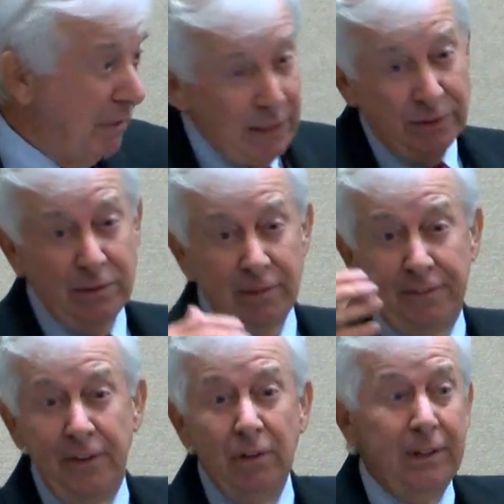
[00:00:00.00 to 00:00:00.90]
Yes,
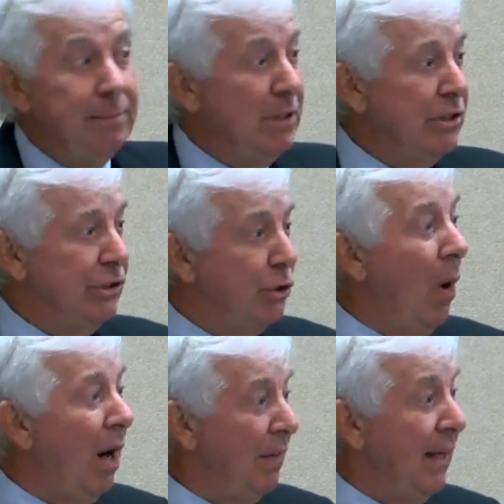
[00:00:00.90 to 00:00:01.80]
if you're in admissions, you
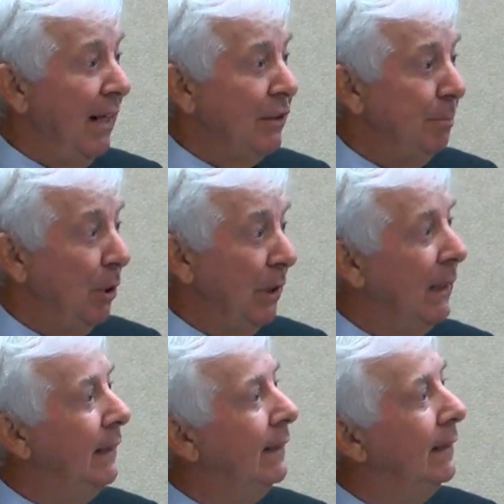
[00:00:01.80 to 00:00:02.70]
are the expert.
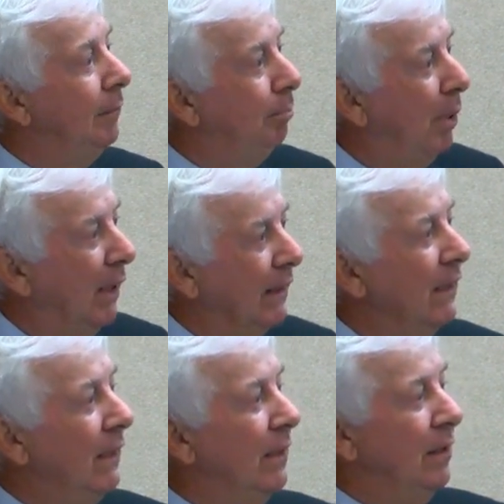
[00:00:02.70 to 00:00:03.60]
But
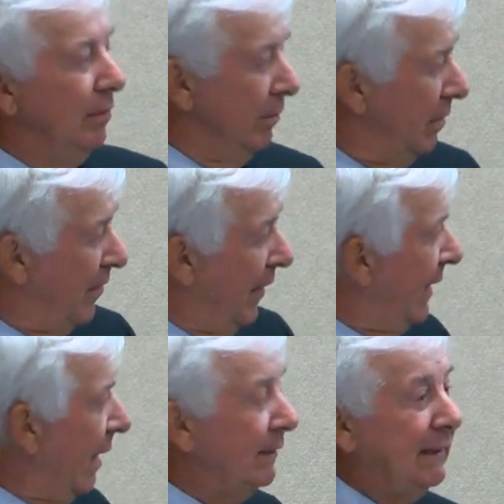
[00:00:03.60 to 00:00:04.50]

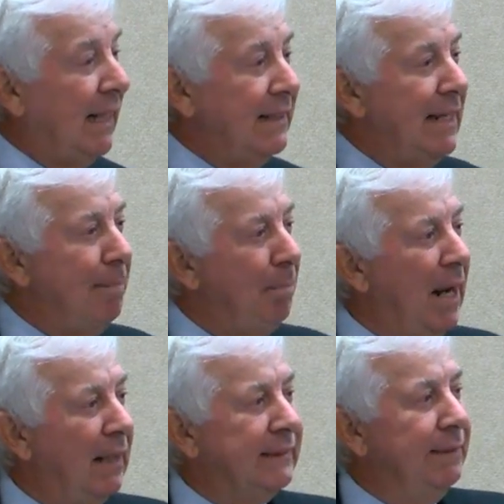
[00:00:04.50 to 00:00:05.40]
think outside that
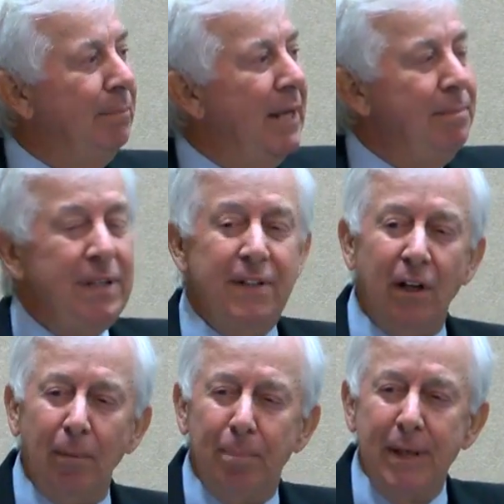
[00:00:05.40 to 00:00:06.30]
box, and maybe
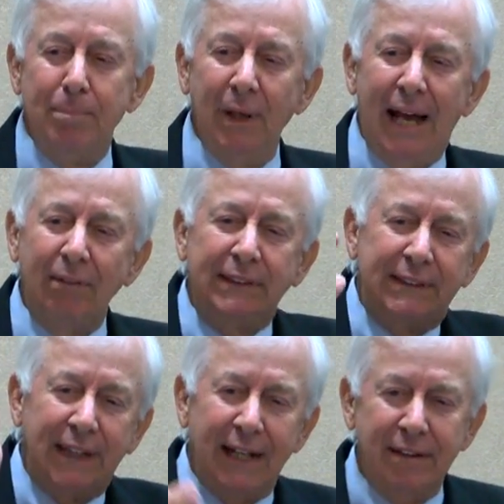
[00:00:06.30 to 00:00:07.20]
there are people
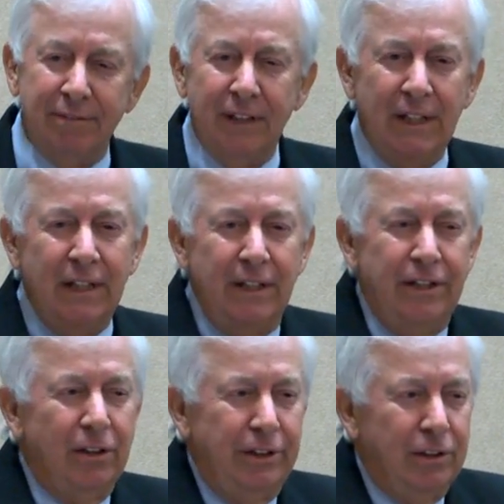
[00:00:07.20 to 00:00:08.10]
outside of
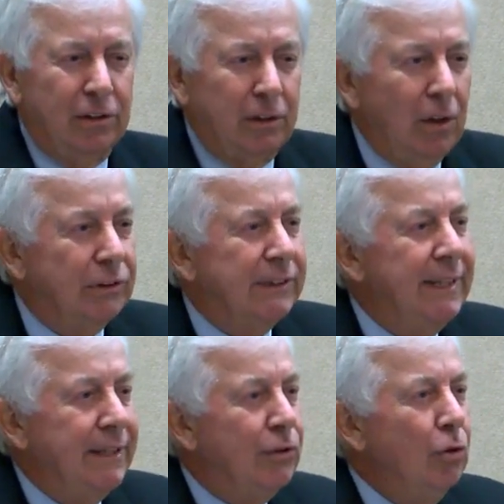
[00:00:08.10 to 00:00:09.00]
your
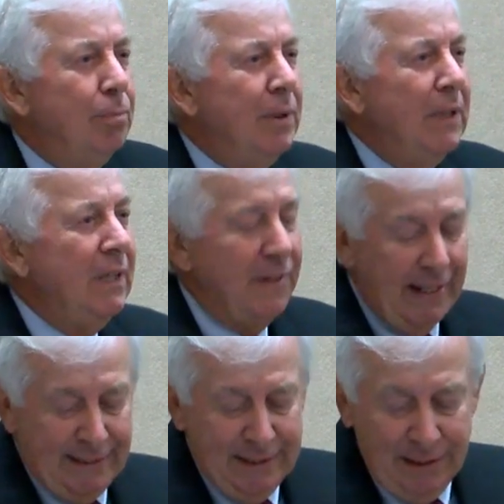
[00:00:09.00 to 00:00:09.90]
close-knit group
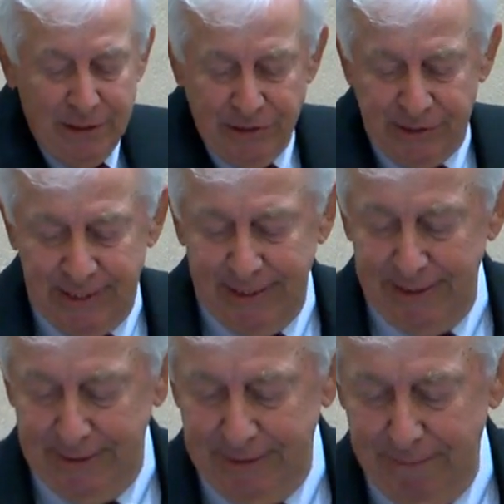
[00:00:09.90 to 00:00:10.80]
that can
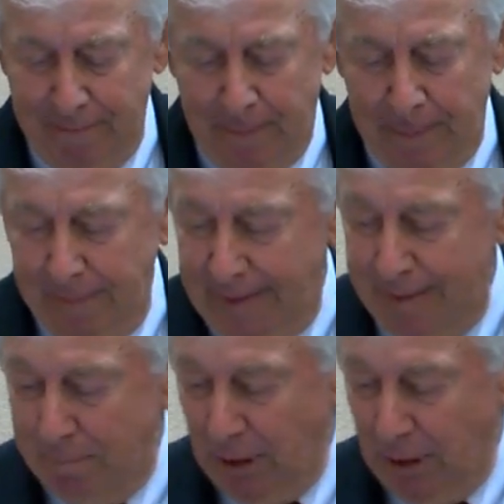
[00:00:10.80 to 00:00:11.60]
understand it and